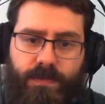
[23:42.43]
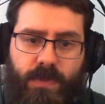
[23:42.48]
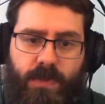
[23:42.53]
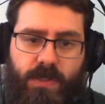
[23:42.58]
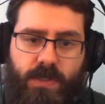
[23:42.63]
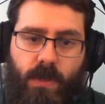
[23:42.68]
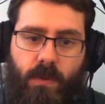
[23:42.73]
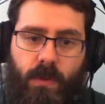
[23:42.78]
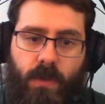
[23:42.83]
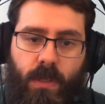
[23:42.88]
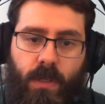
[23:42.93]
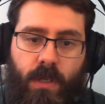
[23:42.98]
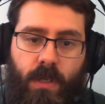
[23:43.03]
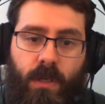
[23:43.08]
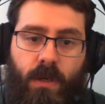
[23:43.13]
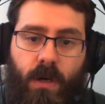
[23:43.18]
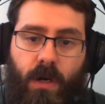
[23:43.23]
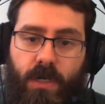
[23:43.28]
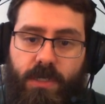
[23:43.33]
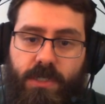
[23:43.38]
So
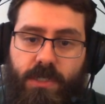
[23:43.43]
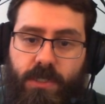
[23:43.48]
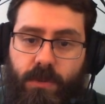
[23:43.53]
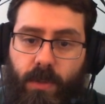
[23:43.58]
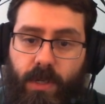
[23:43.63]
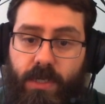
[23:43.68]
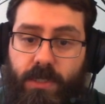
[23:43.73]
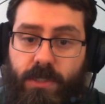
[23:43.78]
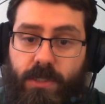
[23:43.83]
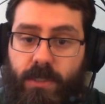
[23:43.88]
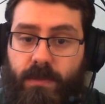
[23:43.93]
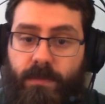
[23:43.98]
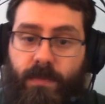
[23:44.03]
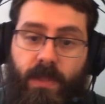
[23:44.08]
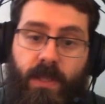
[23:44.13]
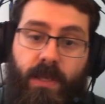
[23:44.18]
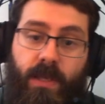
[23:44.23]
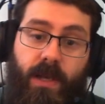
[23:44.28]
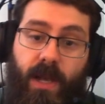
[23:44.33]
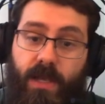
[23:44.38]
auction duration,
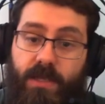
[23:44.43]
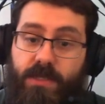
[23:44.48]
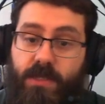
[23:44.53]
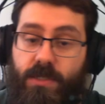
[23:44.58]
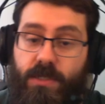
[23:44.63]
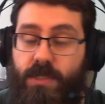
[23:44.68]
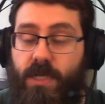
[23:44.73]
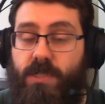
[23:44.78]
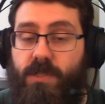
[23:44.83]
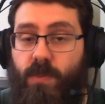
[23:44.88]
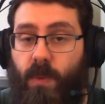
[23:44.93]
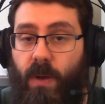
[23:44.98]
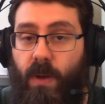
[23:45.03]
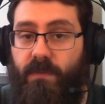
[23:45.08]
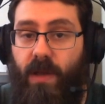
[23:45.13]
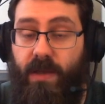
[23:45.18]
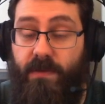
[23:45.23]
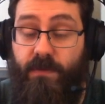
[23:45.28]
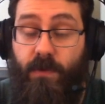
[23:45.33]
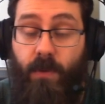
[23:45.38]
I suggest 12
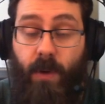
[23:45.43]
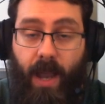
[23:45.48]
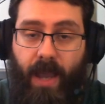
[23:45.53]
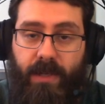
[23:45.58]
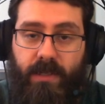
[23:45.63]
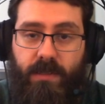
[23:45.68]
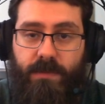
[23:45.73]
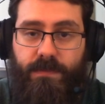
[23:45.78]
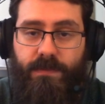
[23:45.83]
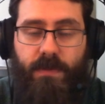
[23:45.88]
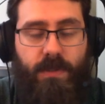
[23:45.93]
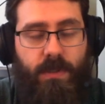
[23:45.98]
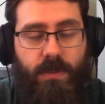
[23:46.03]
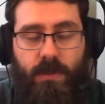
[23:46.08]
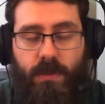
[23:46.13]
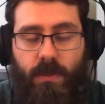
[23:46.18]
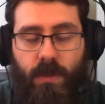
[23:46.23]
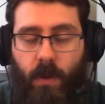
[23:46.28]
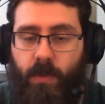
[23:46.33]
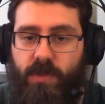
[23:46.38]
hours. If you're active,
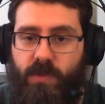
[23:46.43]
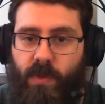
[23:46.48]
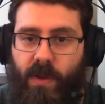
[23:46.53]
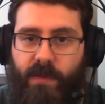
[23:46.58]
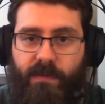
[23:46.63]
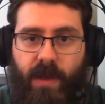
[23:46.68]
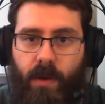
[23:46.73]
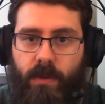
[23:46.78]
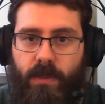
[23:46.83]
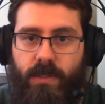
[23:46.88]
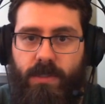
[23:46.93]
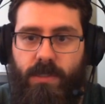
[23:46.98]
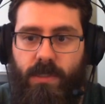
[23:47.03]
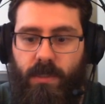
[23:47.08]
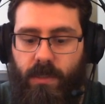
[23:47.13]
go with 12 hours.